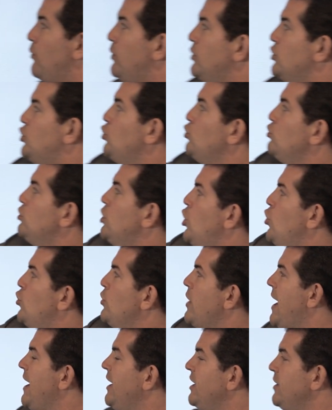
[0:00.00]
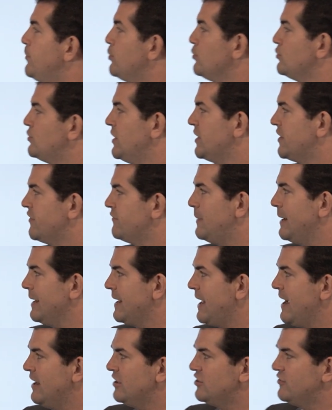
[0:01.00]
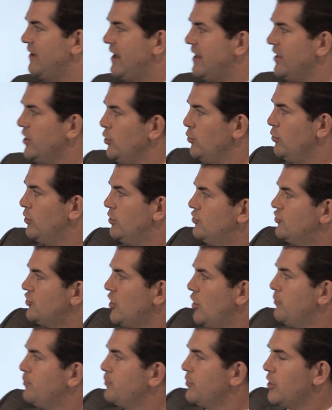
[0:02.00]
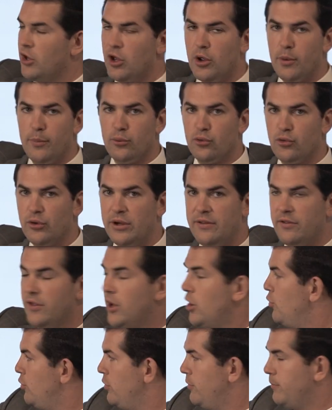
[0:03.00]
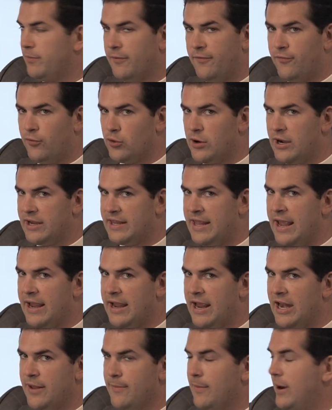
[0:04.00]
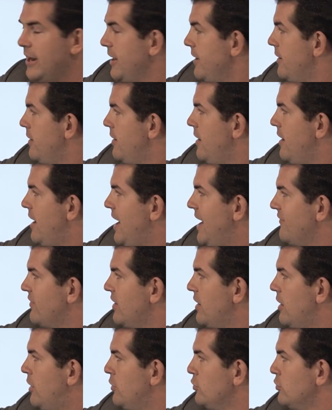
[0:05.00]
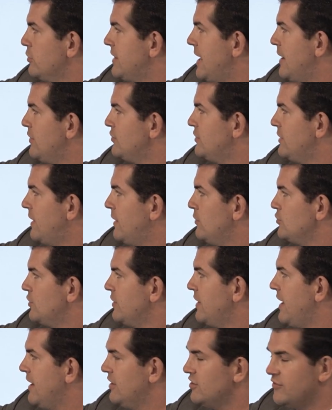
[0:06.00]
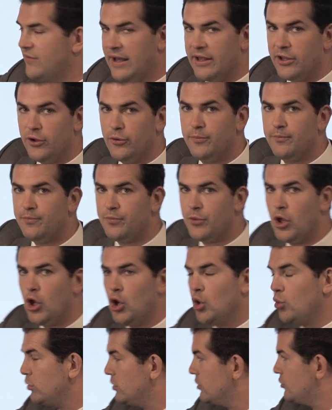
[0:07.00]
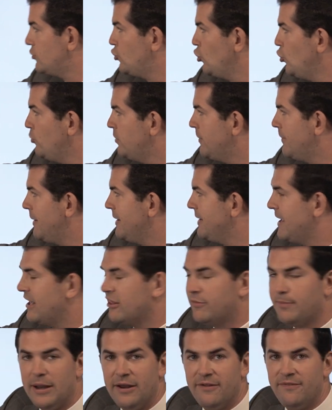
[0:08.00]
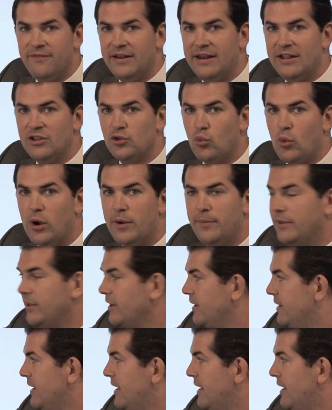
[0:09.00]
want to loan eighty percent of my cash value. So pre-loan, before I take any money, I've got one hundred thousand dollars in cash value. We'll assume that my death benefit is one million